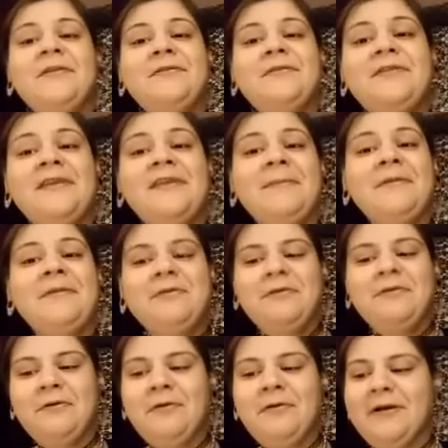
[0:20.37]
Sam in New
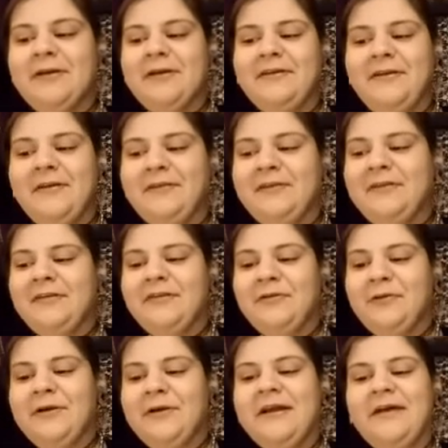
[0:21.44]
York tells the
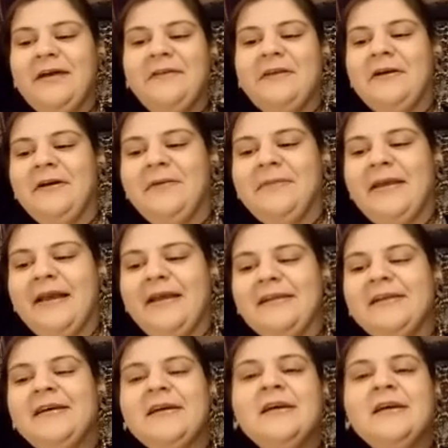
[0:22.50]
story of a young man